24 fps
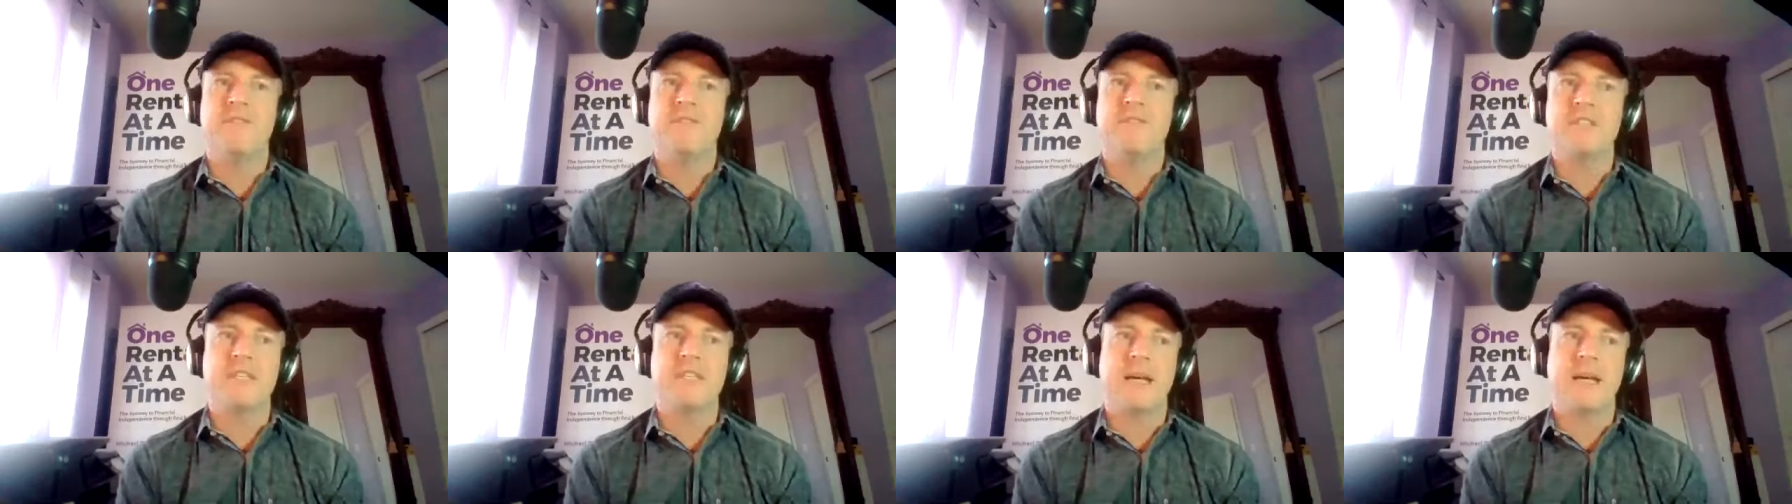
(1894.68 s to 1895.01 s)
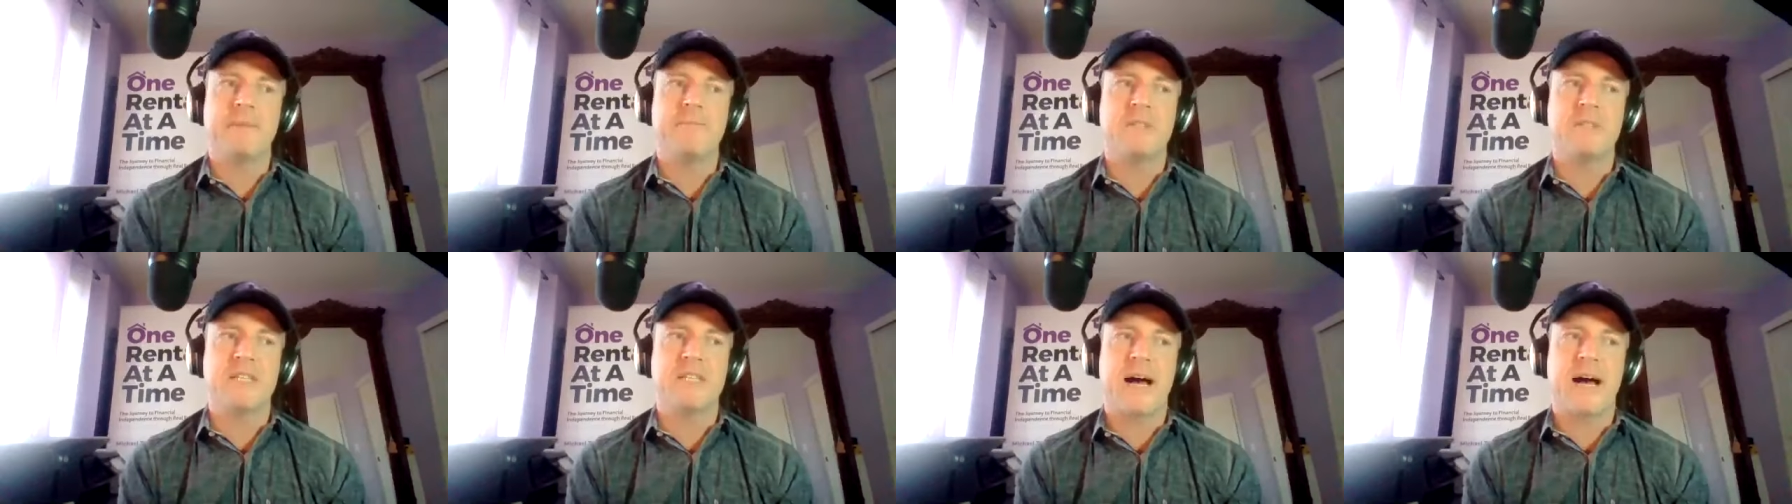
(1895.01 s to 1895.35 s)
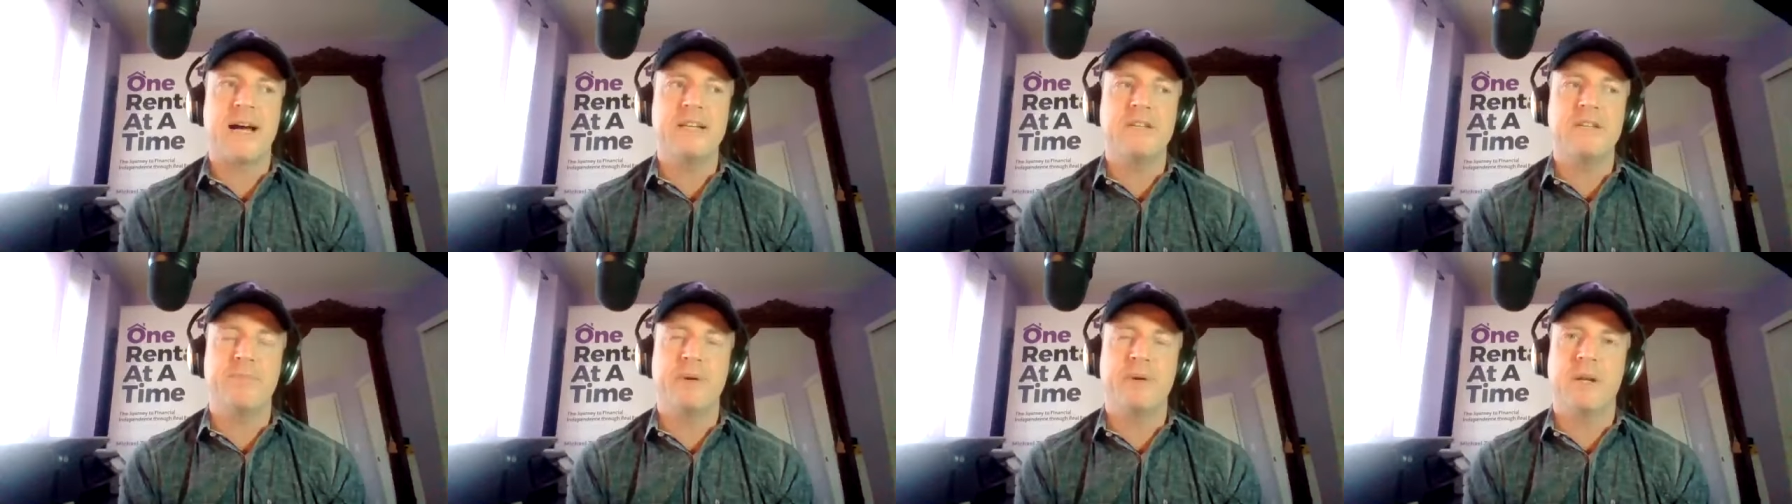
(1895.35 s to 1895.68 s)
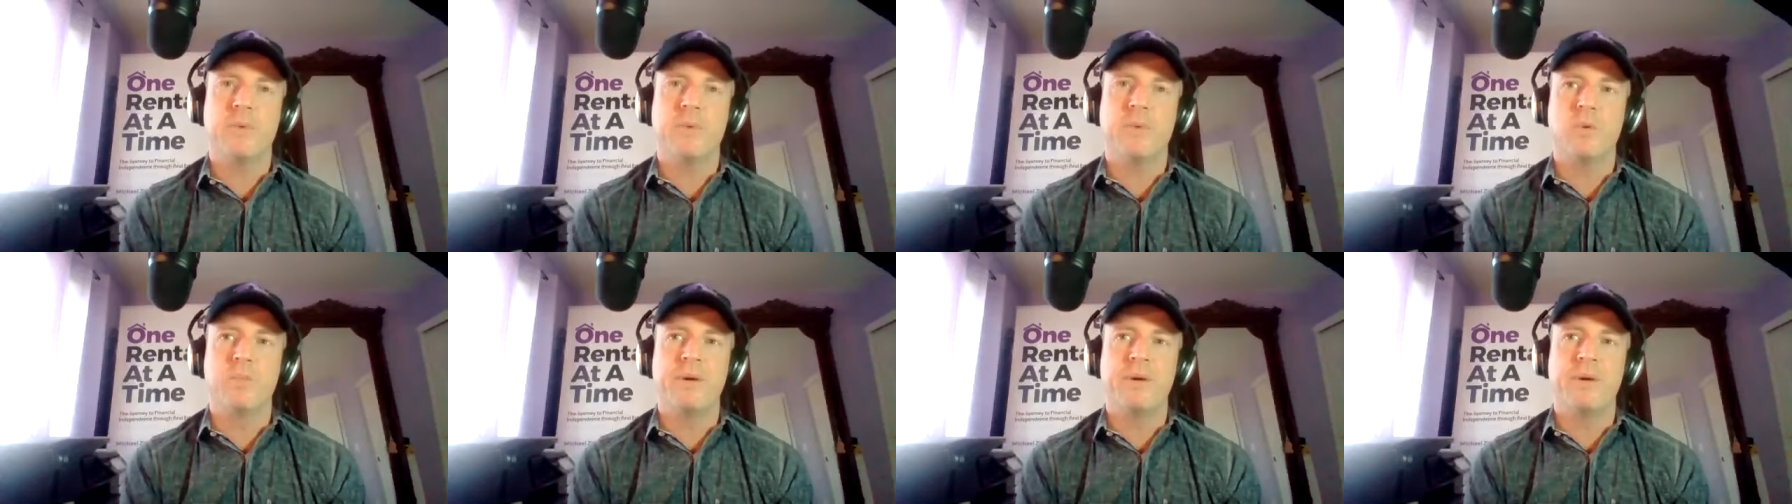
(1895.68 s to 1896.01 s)
of the same size, but
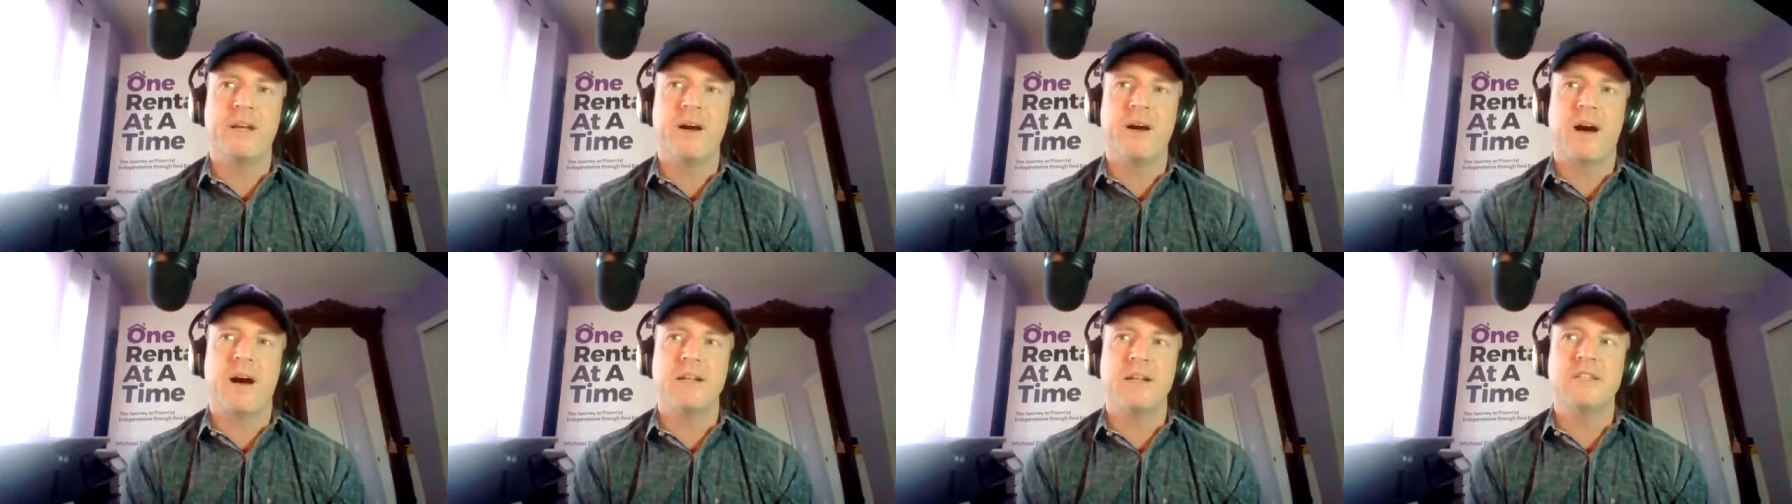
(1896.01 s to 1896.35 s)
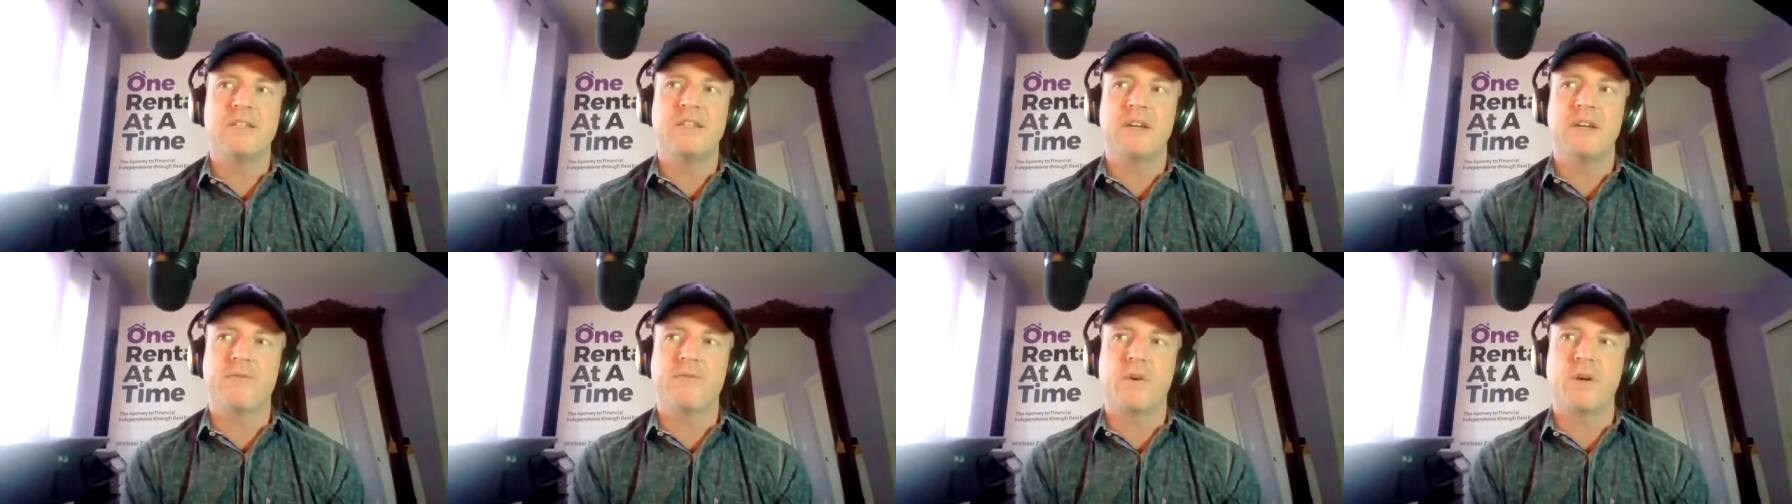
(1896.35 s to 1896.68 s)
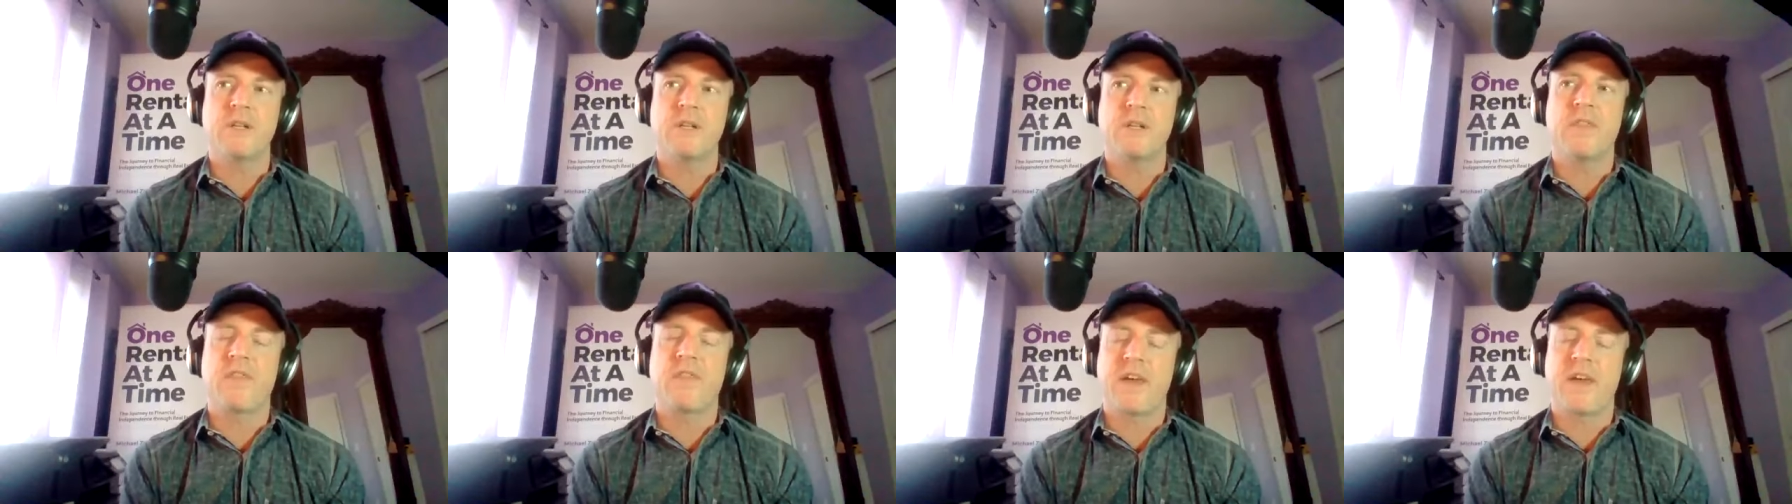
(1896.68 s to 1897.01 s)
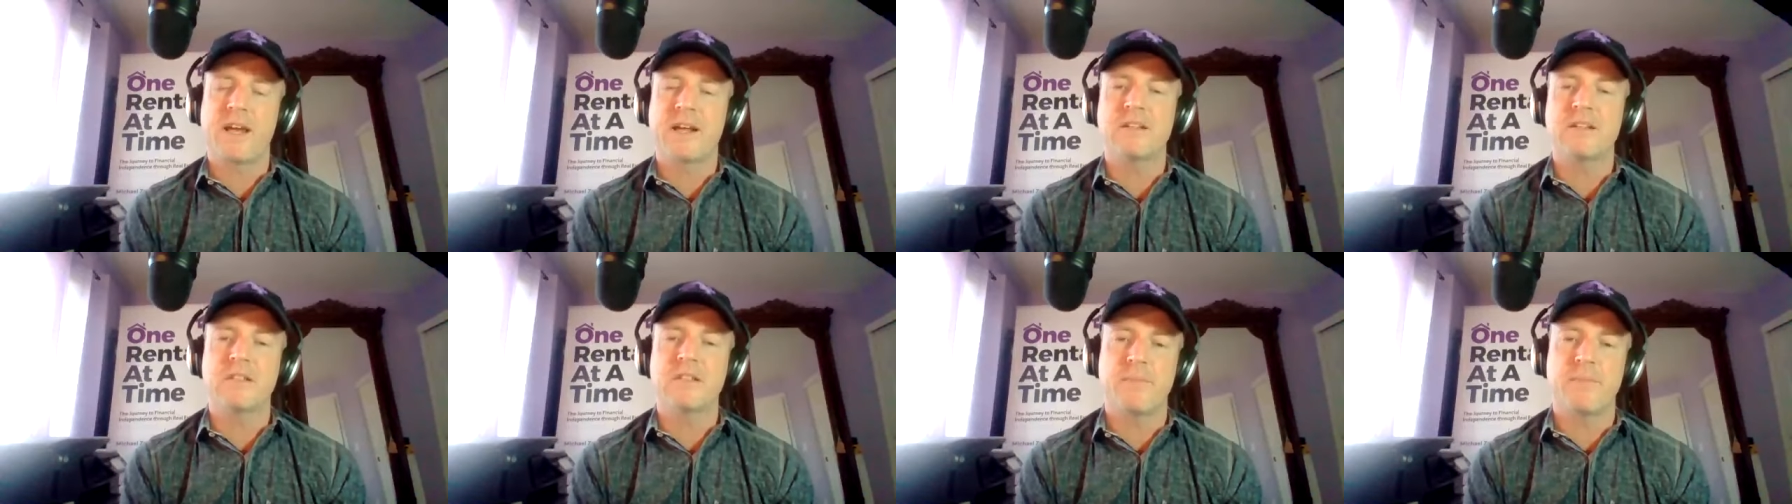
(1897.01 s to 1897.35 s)
it will be on different
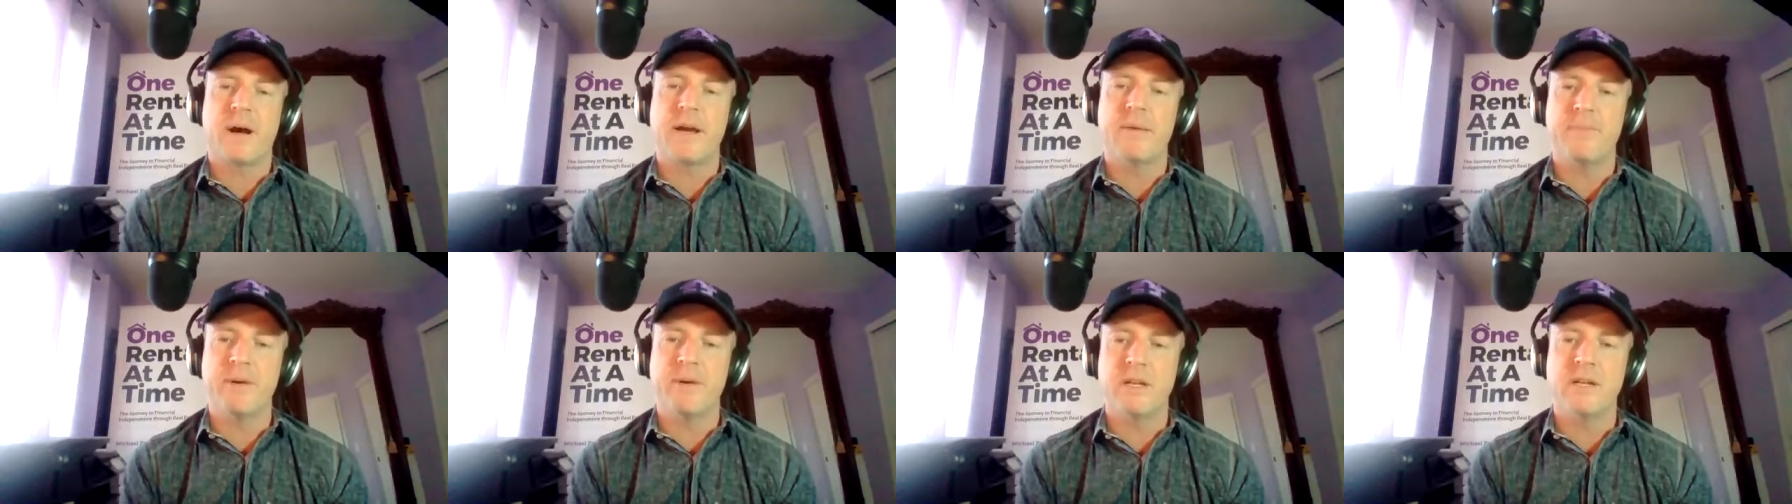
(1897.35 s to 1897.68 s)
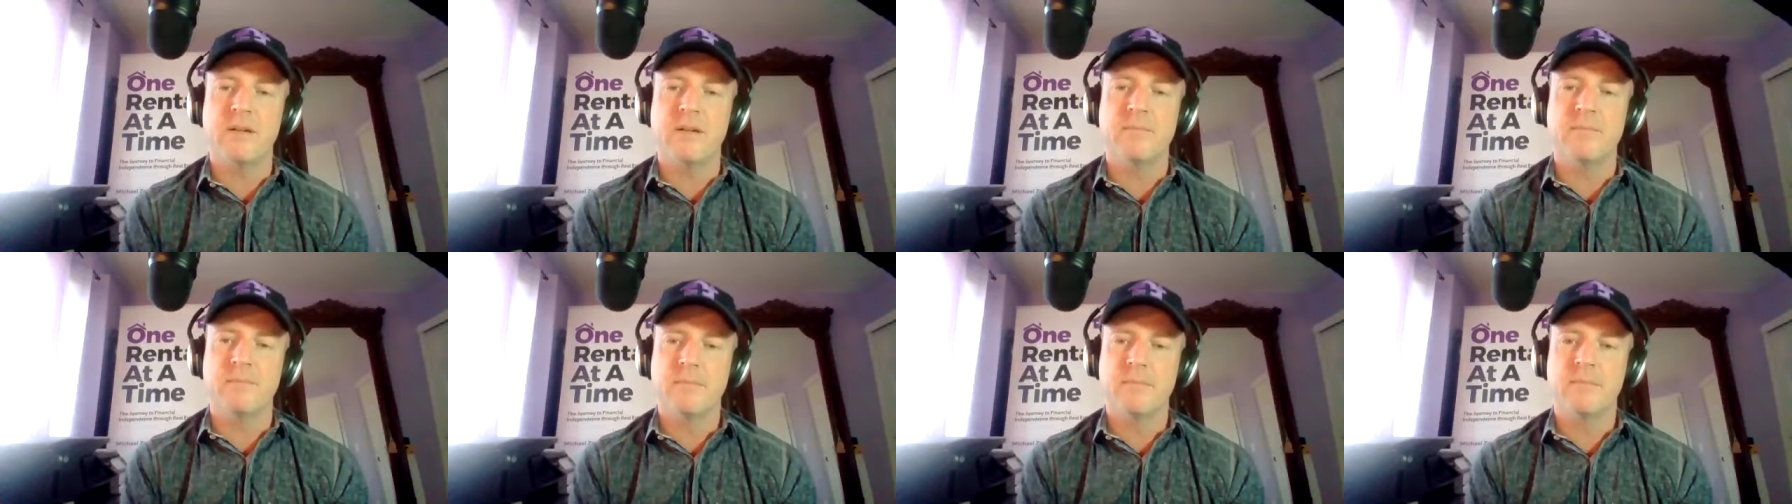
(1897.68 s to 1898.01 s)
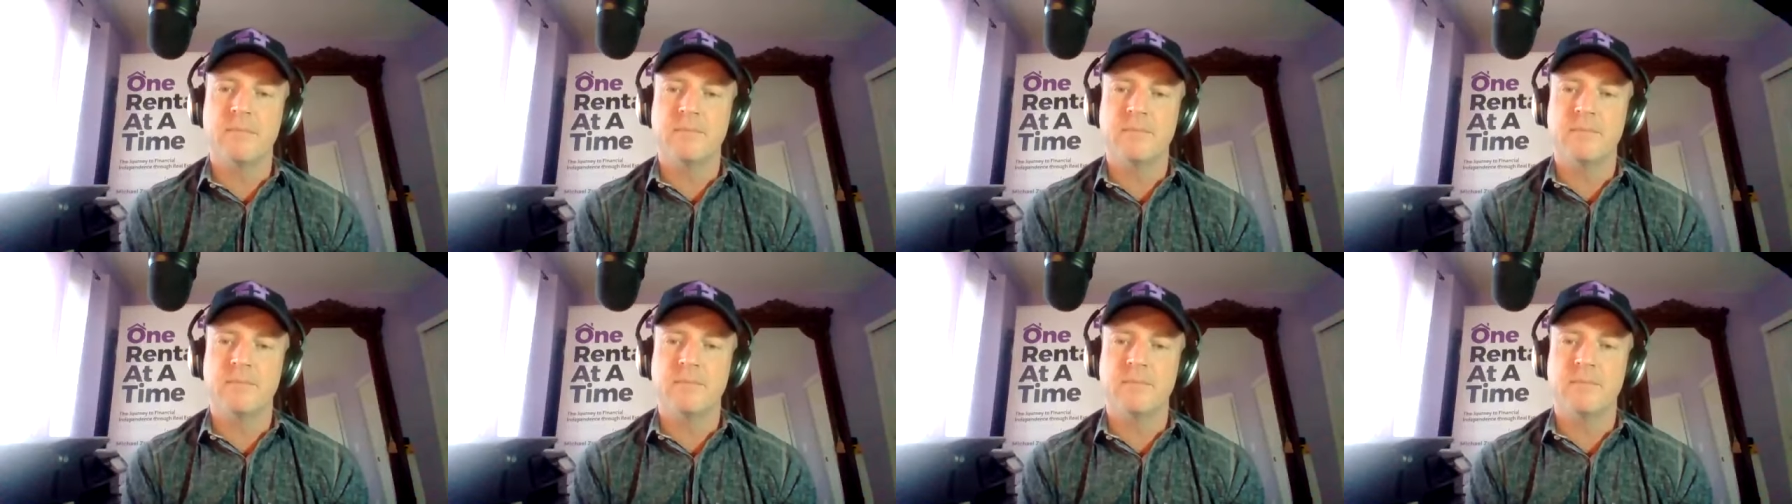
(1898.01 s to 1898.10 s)
things, in my opinion.